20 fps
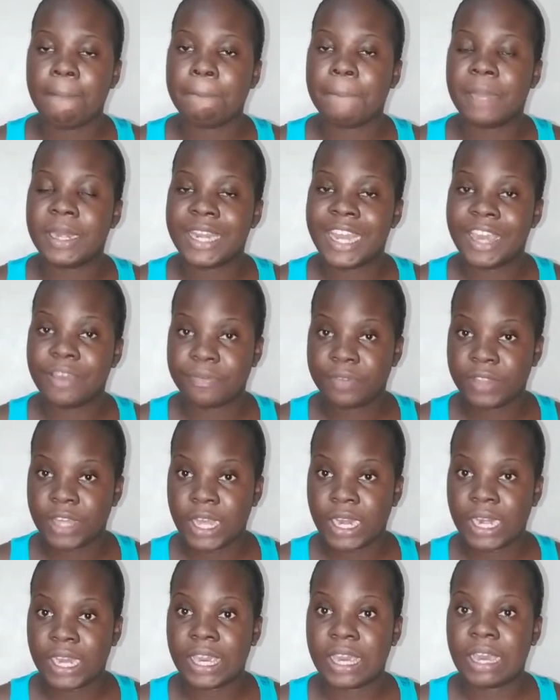But
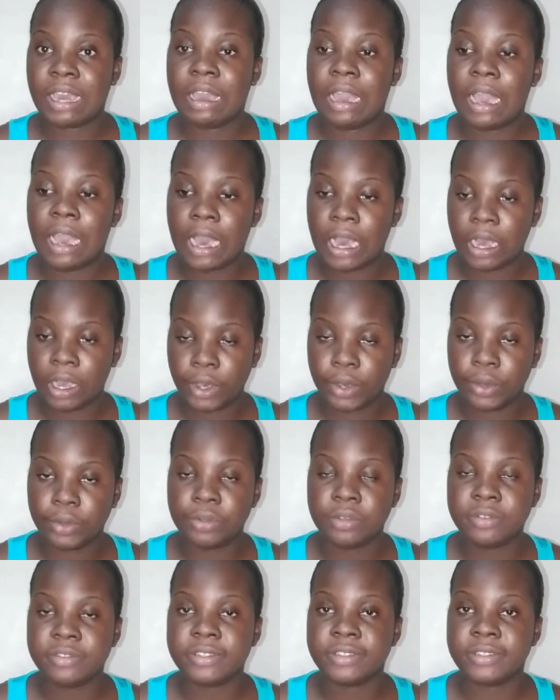definitely, I'll go
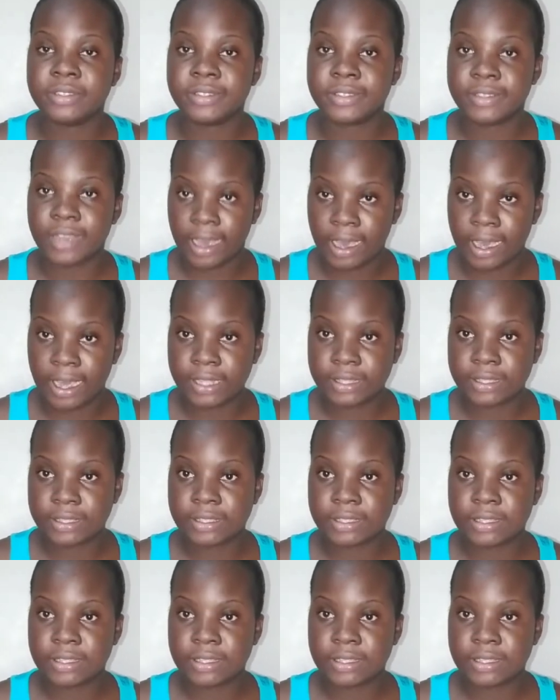start